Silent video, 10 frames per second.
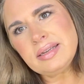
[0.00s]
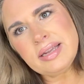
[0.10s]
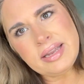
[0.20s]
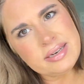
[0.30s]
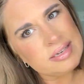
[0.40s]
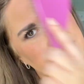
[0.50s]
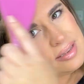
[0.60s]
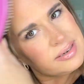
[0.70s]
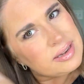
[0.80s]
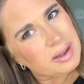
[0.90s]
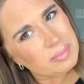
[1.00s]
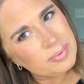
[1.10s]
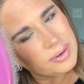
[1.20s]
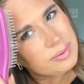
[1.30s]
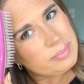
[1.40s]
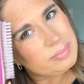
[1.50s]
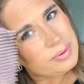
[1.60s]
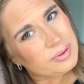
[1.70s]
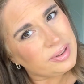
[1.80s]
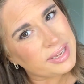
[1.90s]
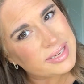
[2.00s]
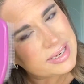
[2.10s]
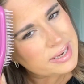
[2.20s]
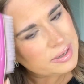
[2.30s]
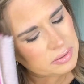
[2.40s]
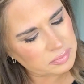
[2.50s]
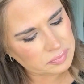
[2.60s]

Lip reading: into the topper. Pull these out.